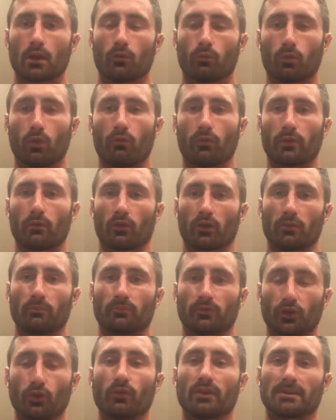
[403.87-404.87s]
What we want
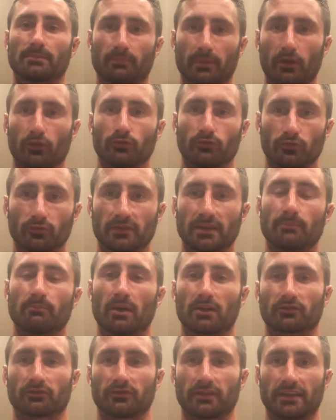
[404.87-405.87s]
to do is build new
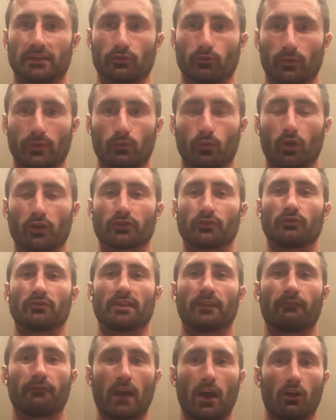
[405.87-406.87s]
muscle tissue. We want to
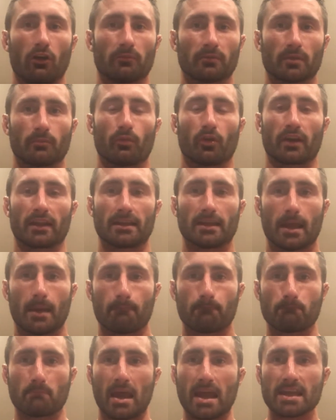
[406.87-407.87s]
develop the body,
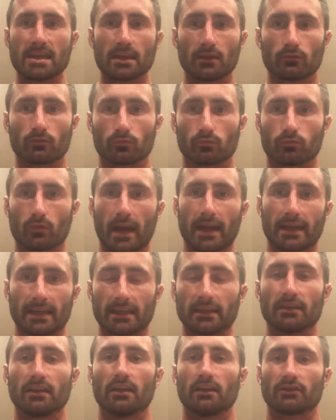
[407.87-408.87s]
make it
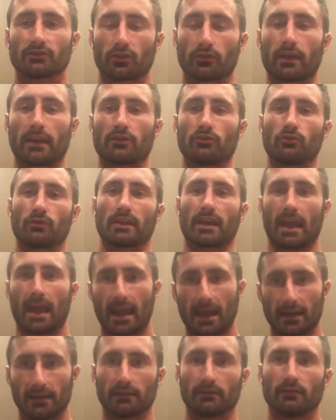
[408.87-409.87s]
ready so that you
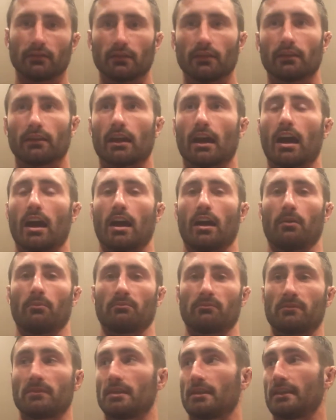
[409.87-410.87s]
can
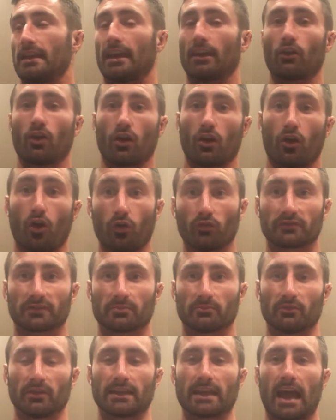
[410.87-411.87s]
then
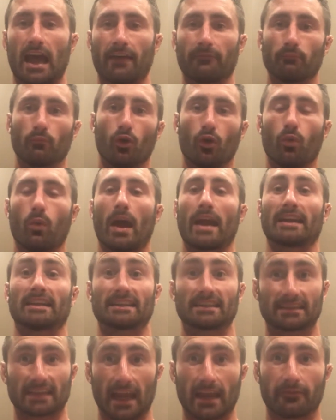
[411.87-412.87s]
ultimately have more weight
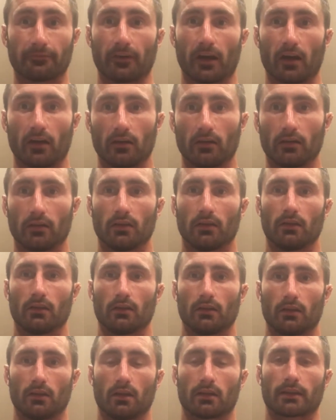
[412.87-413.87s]
safer,
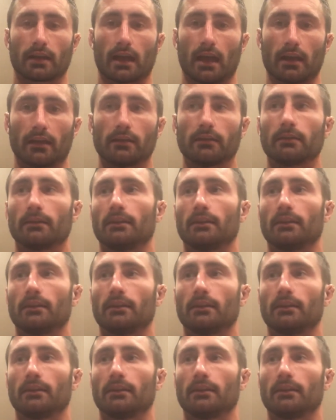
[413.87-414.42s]
okay?